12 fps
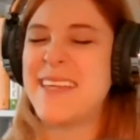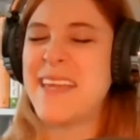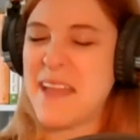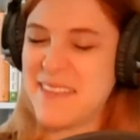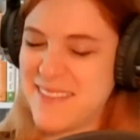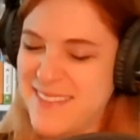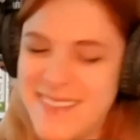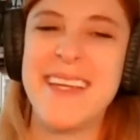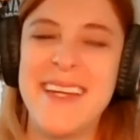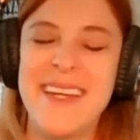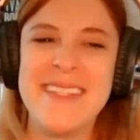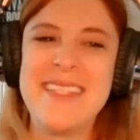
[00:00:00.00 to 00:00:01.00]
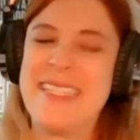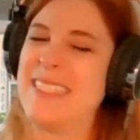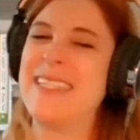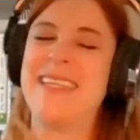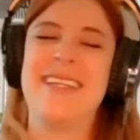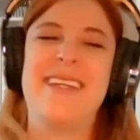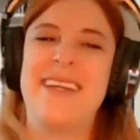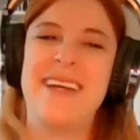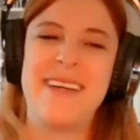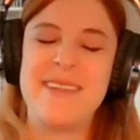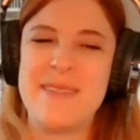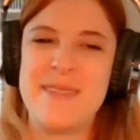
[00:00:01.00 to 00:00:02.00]
Yeah. It is.
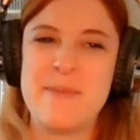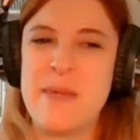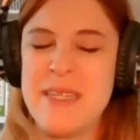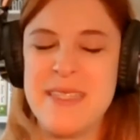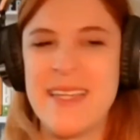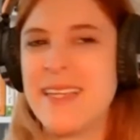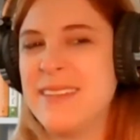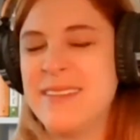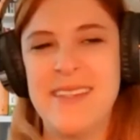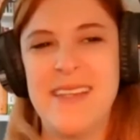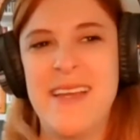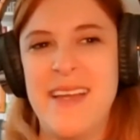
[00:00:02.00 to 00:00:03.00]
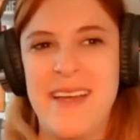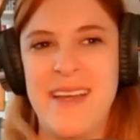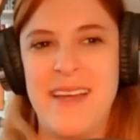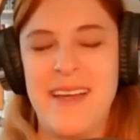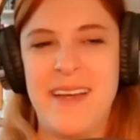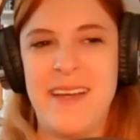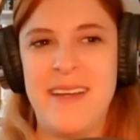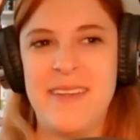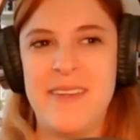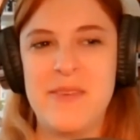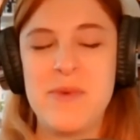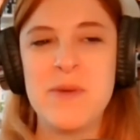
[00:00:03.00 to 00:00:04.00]
It's amazing.
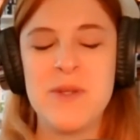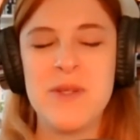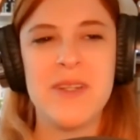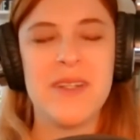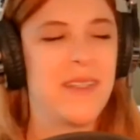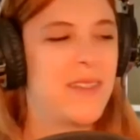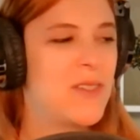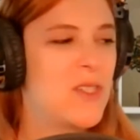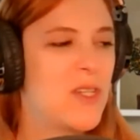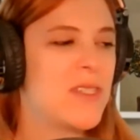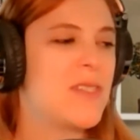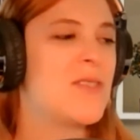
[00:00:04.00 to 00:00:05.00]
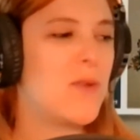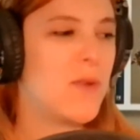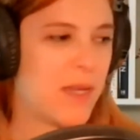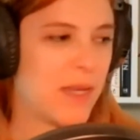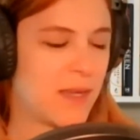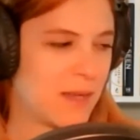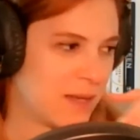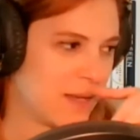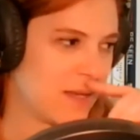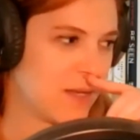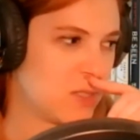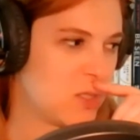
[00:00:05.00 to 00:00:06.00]
We were just doing
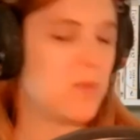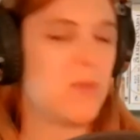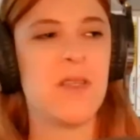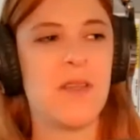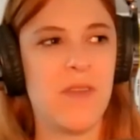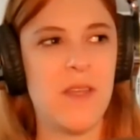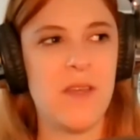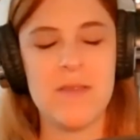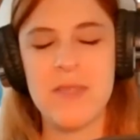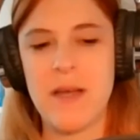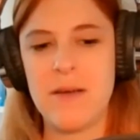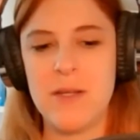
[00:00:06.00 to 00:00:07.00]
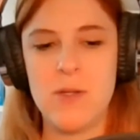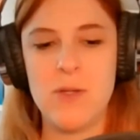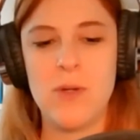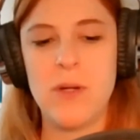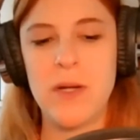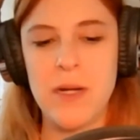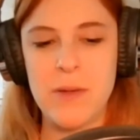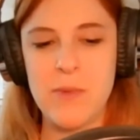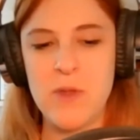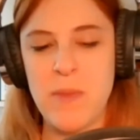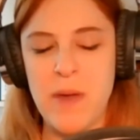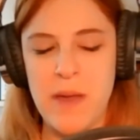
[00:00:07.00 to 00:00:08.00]
2 music videos out in New York
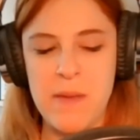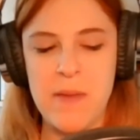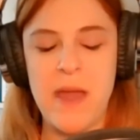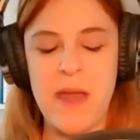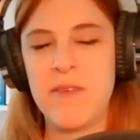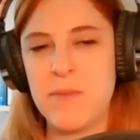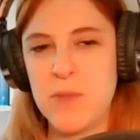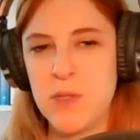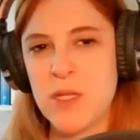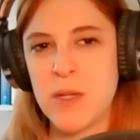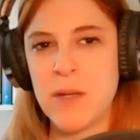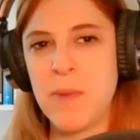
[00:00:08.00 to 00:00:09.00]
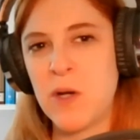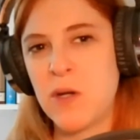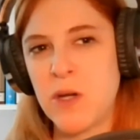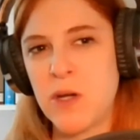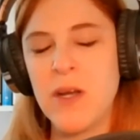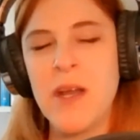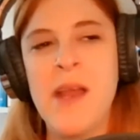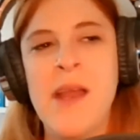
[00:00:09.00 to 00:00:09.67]
with I have a music partner,